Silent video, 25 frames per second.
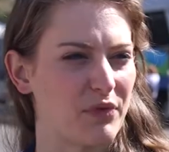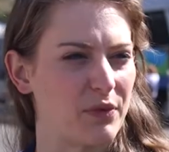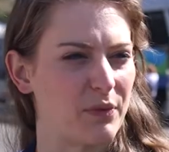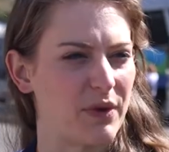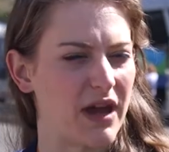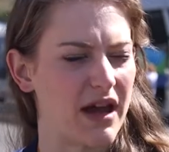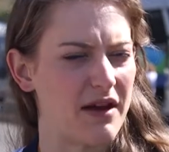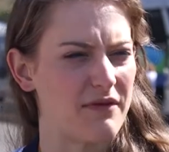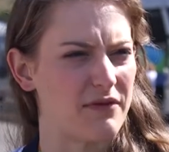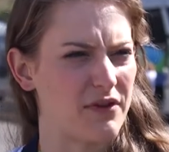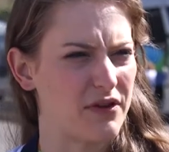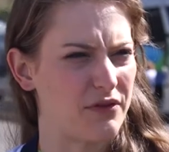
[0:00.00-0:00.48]

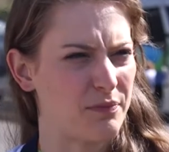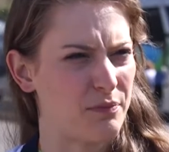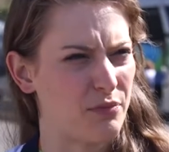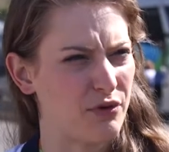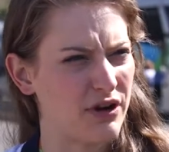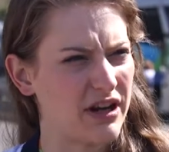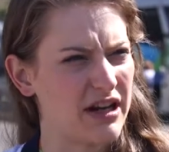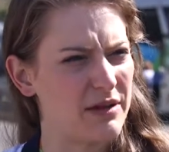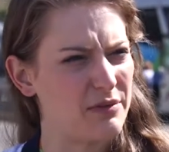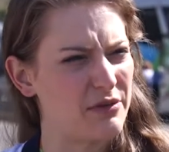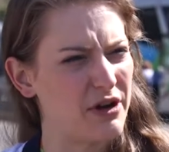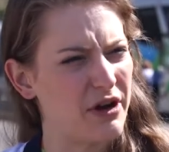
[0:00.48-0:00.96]
We have a
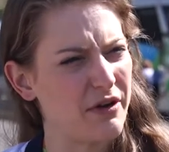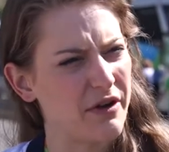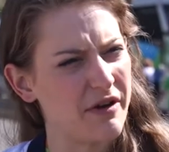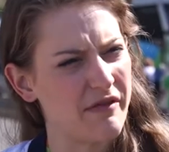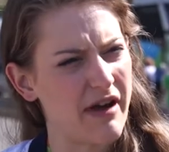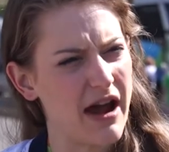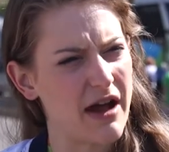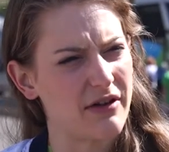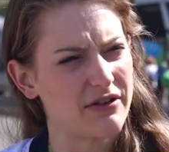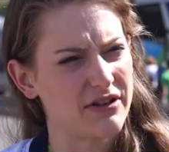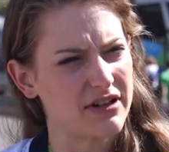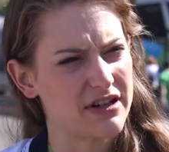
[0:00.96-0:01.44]
preliminary
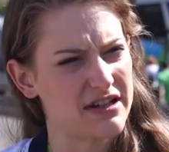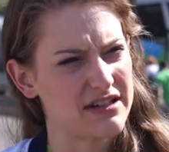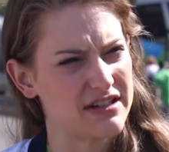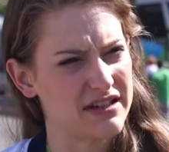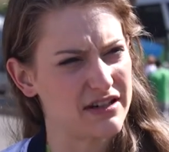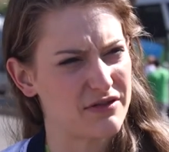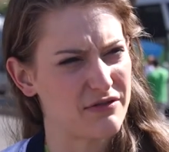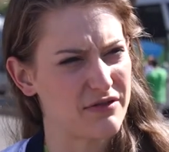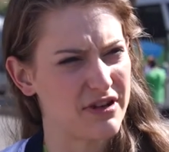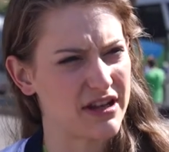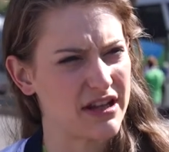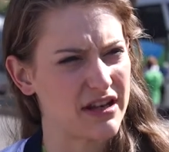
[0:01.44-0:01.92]
round, and
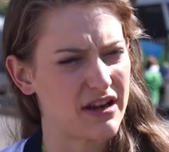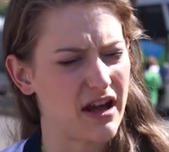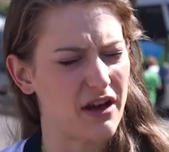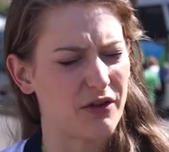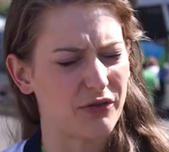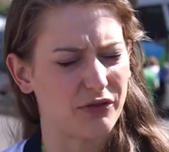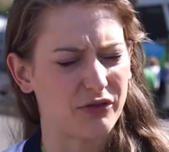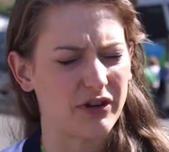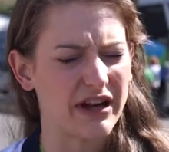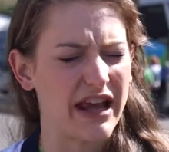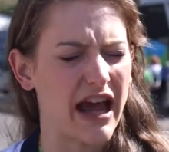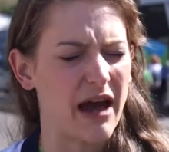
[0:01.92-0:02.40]
I
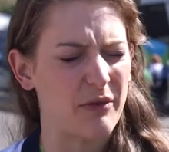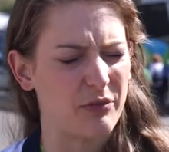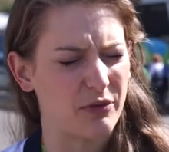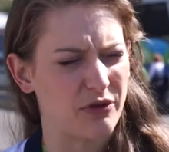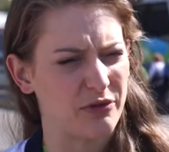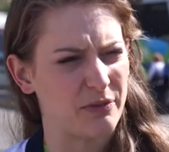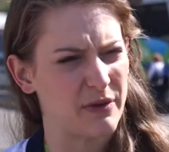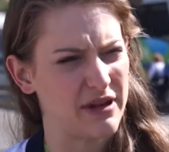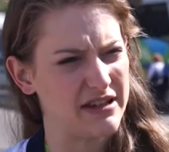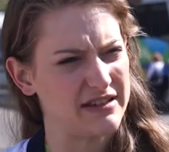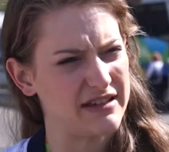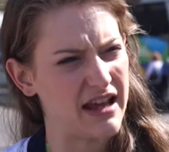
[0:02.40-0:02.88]
was really happy
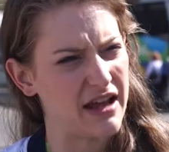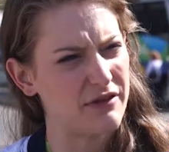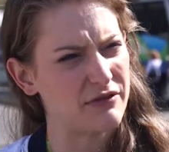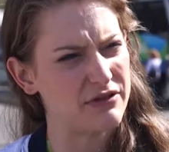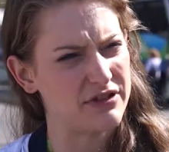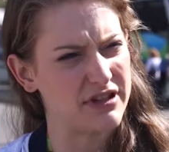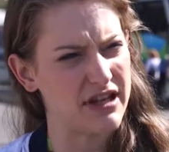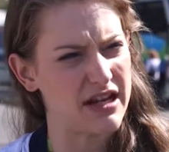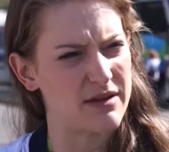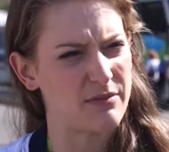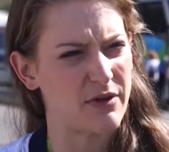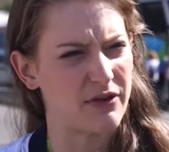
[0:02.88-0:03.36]
with my set
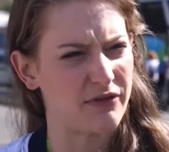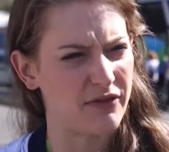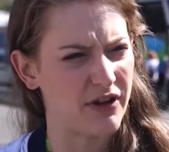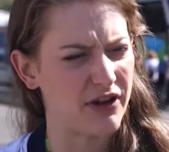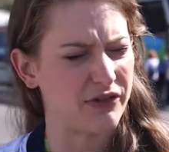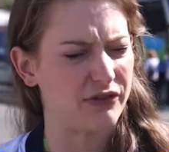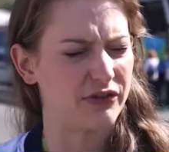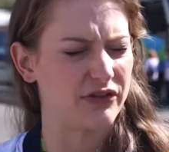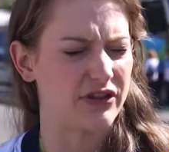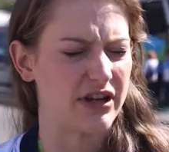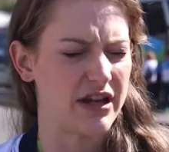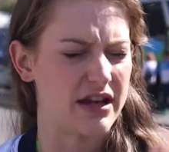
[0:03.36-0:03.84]
routine, my
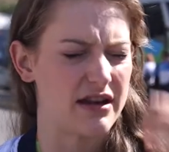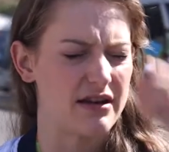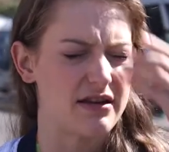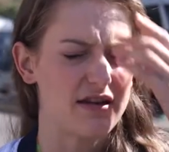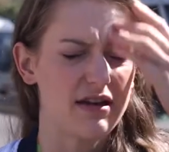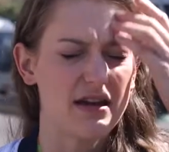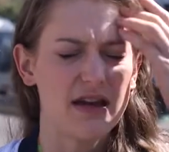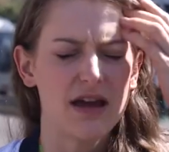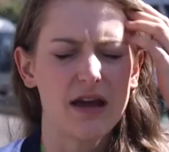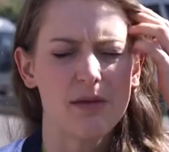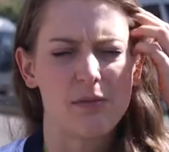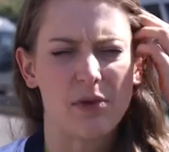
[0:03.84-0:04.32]
first
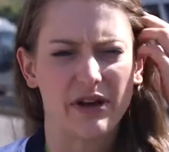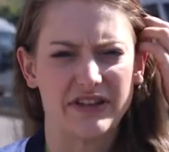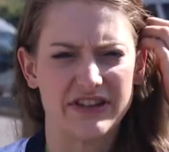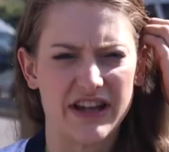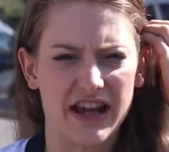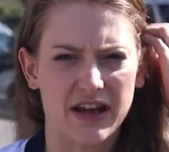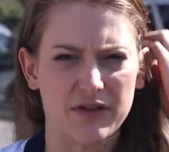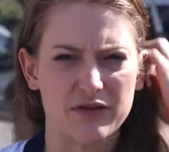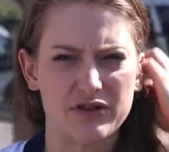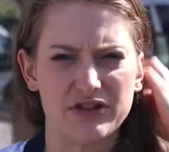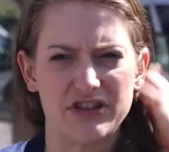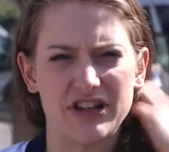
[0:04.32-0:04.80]
routine. My
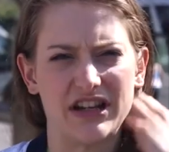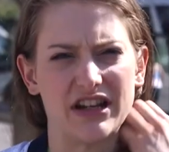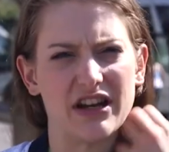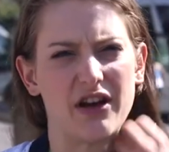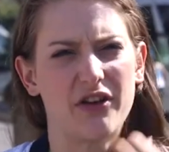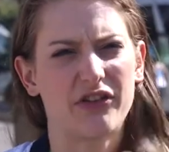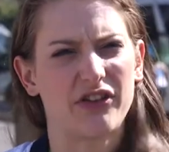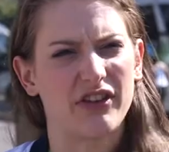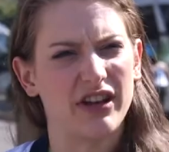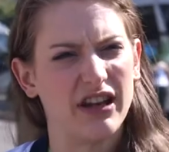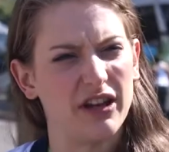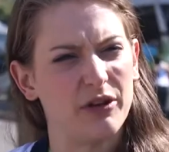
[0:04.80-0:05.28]
second routine I
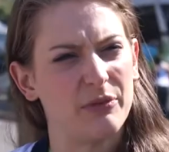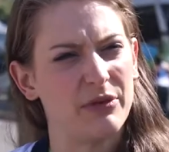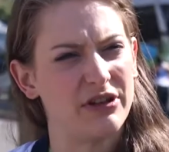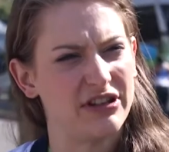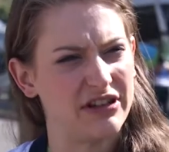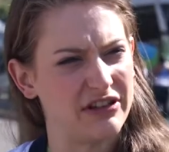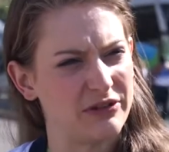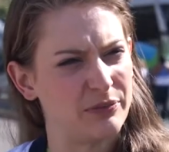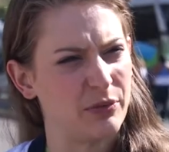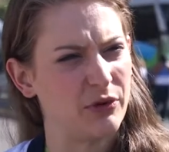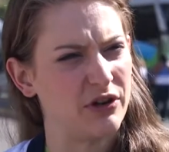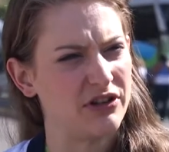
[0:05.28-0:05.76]
was a little bit
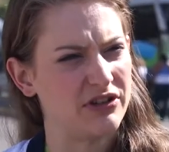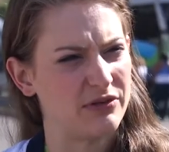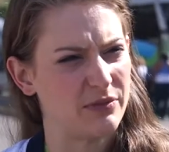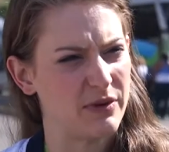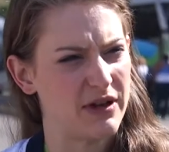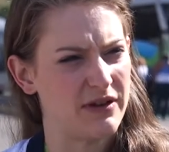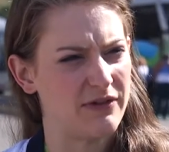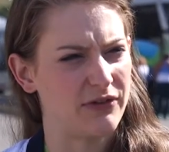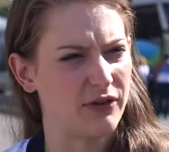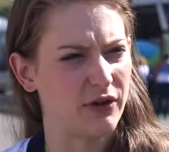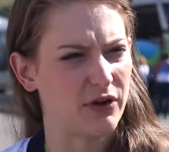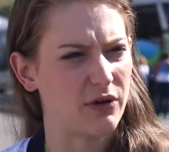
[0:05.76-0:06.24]
disappointed
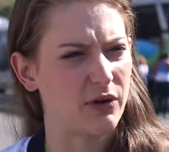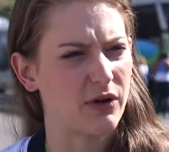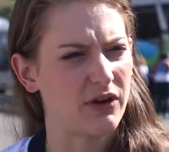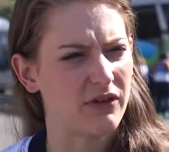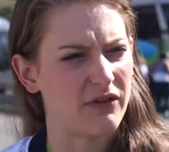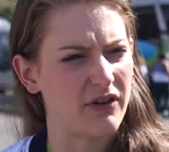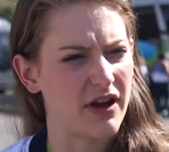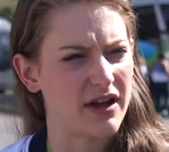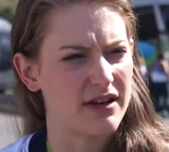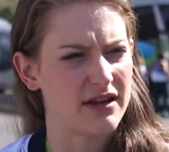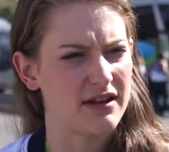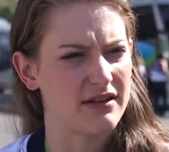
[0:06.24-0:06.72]
with, so I
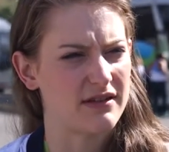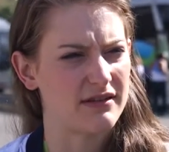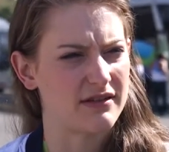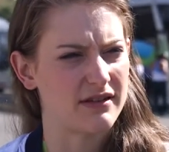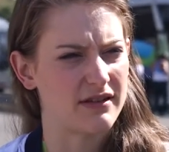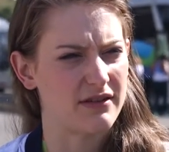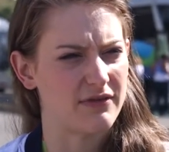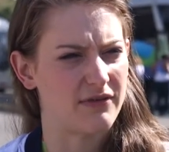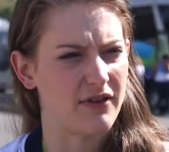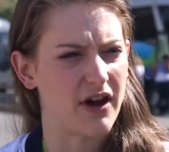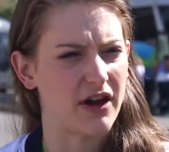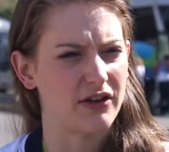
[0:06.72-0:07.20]
qualified
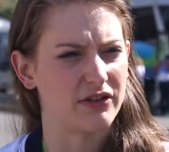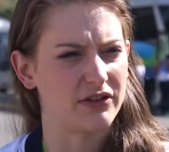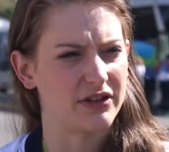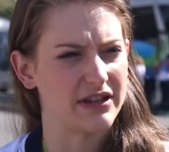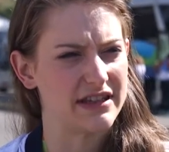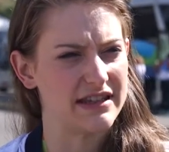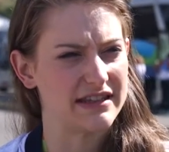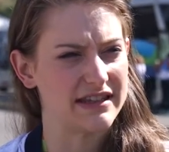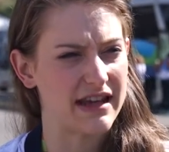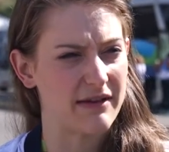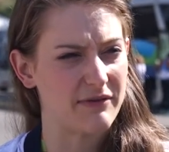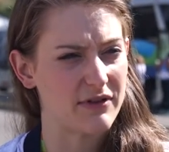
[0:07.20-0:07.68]
into the final
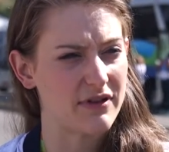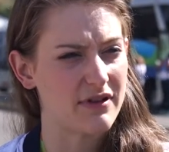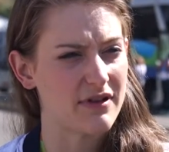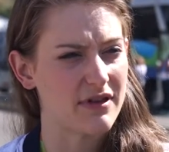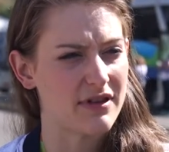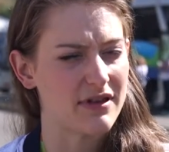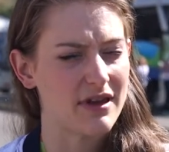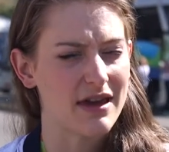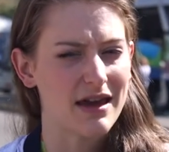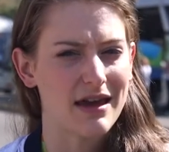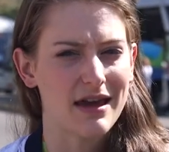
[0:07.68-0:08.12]
in seventh.